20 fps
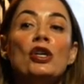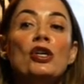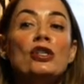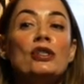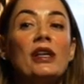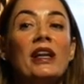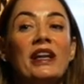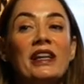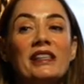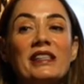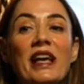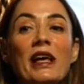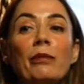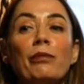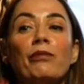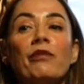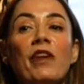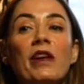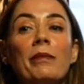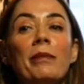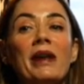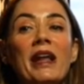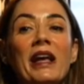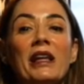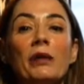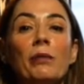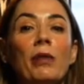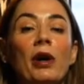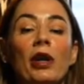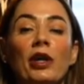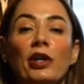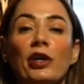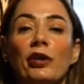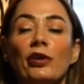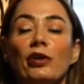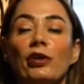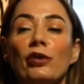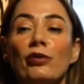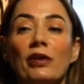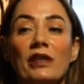So like I said, vitamin A, the
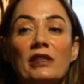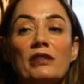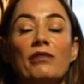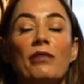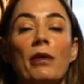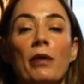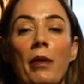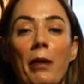molecule, there's